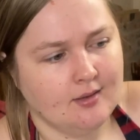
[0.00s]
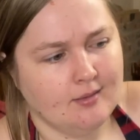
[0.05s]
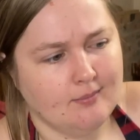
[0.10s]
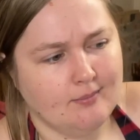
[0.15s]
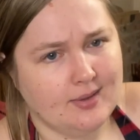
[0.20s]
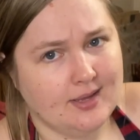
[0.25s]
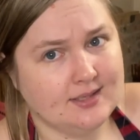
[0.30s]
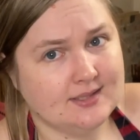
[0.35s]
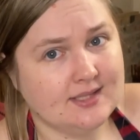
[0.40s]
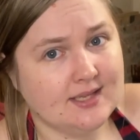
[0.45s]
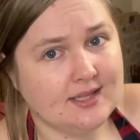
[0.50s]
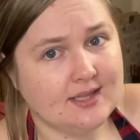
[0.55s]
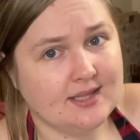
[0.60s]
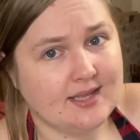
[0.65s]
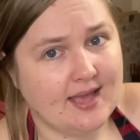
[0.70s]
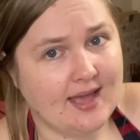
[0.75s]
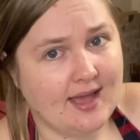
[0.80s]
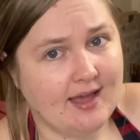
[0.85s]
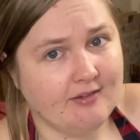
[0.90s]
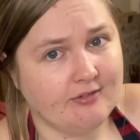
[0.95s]
basically
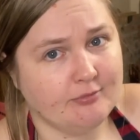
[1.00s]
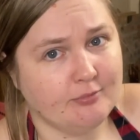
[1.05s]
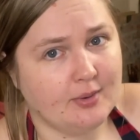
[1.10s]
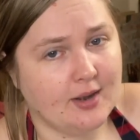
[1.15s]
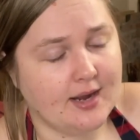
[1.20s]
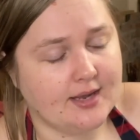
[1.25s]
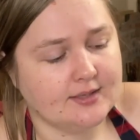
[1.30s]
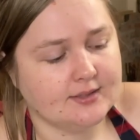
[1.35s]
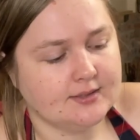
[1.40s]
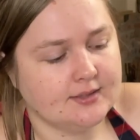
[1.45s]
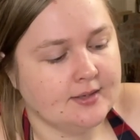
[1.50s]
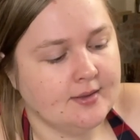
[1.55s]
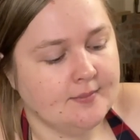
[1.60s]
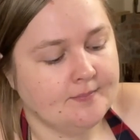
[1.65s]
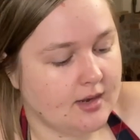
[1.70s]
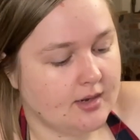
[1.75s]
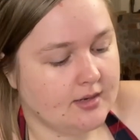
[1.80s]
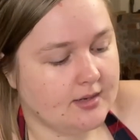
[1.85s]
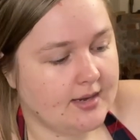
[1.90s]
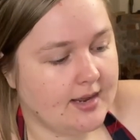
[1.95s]
half price.
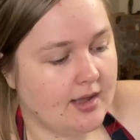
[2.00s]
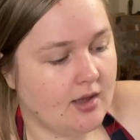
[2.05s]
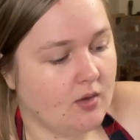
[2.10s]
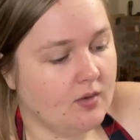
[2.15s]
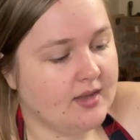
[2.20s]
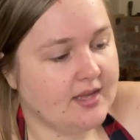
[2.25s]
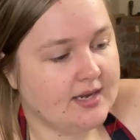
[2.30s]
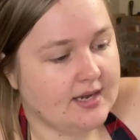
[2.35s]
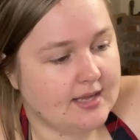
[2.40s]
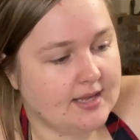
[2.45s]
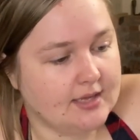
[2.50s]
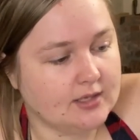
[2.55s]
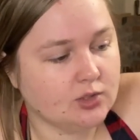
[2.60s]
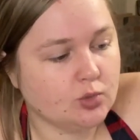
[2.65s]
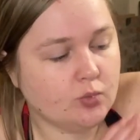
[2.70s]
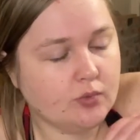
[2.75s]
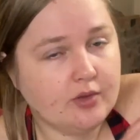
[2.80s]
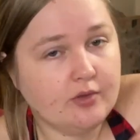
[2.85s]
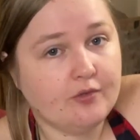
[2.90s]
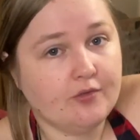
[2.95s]
Now it
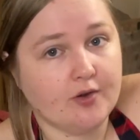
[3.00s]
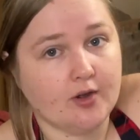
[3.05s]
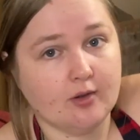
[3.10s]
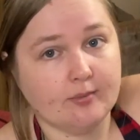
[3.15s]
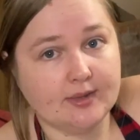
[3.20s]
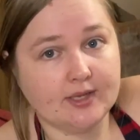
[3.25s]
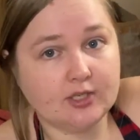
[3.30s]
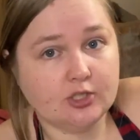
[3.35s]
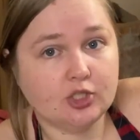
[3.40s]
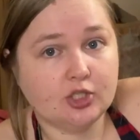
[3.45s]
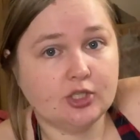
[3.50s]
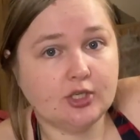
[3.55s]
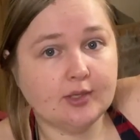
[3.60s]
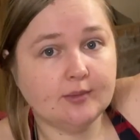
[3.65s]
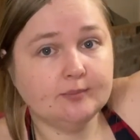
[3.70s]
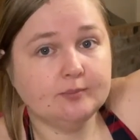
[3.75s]
is refurbished.